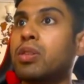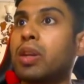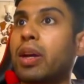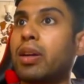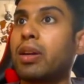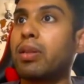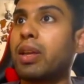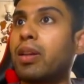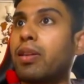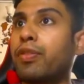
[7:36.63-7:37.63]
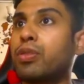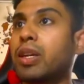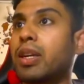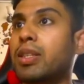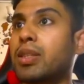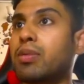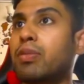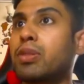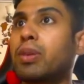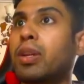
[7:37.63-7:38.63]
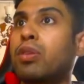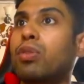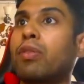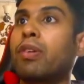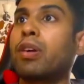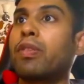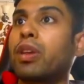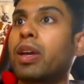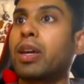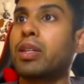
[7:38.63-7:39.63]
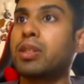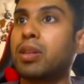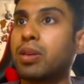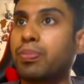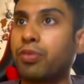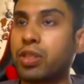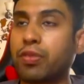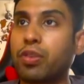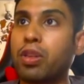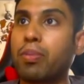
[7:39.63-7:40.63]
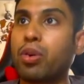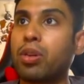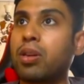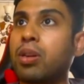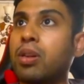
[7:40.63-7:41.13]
And there are a few settings as well which we need to configure for the AI agent. First of all, the model.